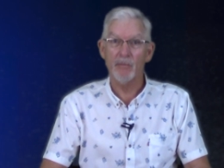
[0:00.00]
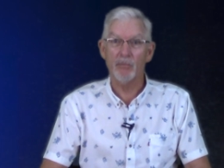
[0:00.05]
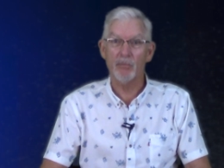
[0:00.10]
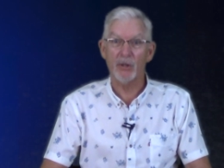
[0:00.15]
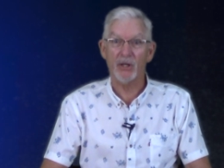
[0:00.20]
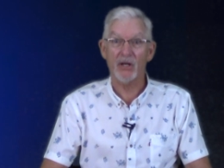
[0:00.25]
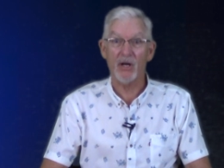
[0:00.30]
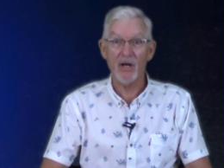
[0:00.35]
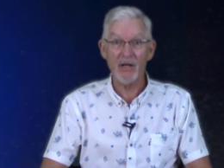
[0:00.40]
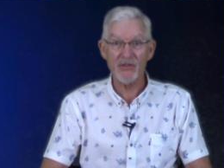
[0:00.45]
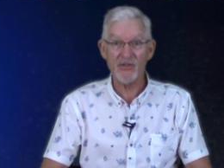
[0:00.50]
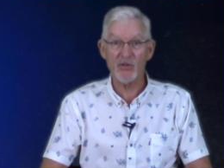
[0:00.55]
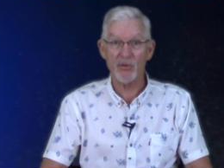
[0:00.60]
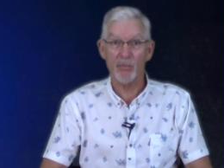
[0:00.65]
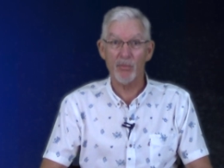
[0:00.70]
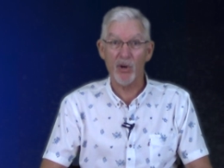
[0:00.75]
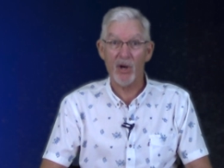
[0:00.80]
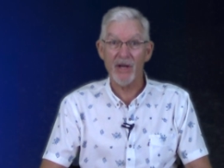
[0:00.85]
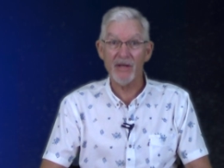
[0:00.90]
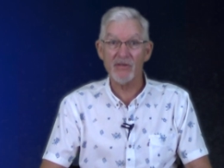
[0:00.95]
But God
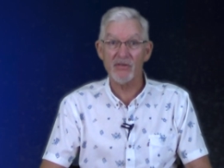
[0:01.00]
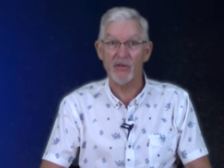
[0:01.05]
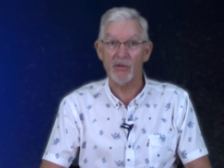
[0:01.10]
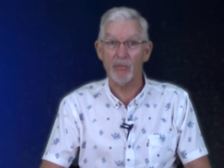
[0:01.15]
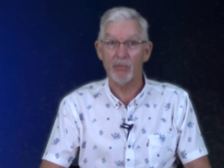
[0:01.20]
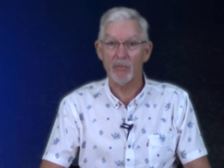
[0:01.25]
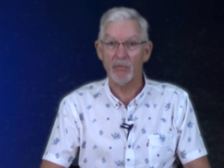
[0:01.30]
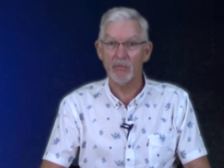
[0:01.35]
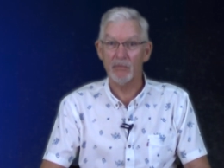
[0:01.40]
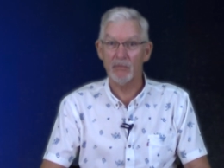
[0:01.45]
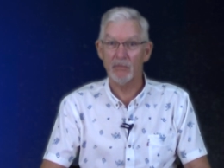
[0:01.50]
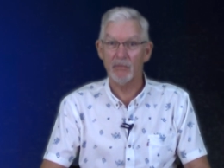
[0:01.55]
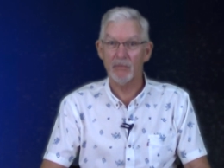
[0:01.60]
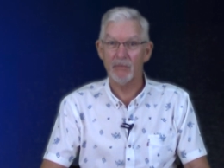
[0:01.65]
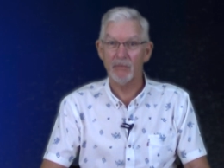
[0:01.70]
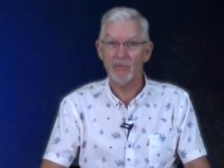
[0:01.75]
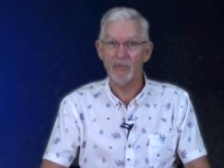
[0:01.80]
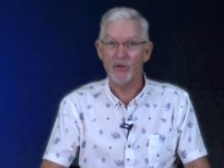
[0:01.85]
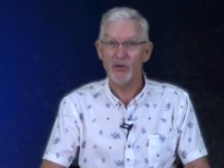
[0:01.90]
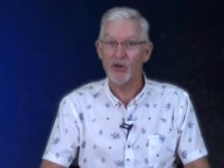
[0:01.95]
surprised them,
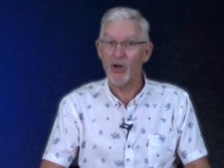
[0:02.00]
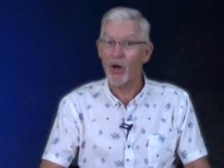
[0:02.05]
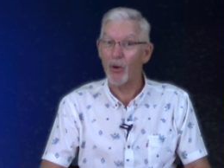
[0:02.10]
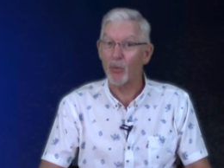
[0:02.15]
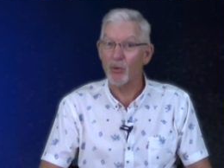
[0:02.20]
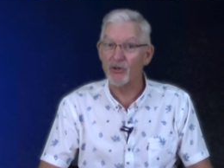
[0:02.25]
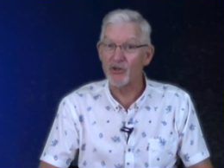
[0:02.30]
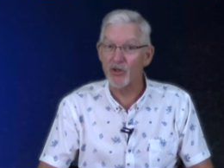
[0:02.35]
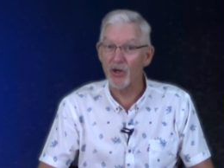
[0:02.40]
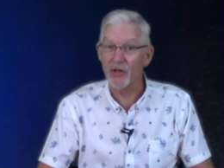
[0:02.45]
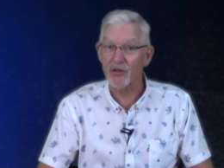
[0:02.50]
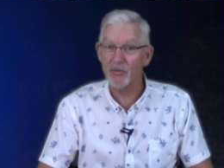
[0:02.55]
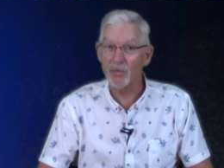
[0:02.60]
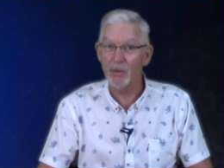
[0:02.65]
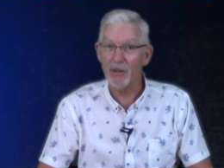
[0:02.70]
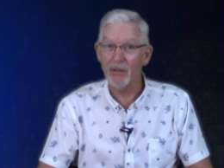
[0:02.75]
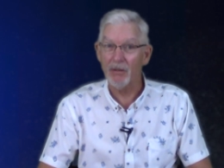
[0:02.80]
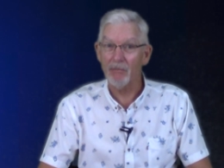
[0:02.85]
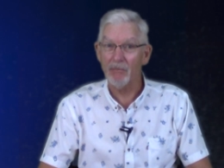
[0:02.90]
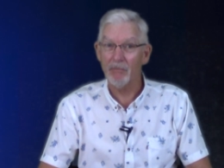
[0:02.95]
not with
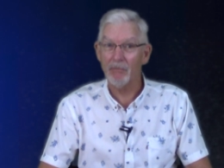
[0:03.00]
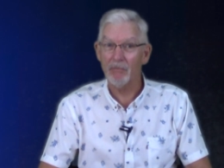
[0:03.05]
judgment,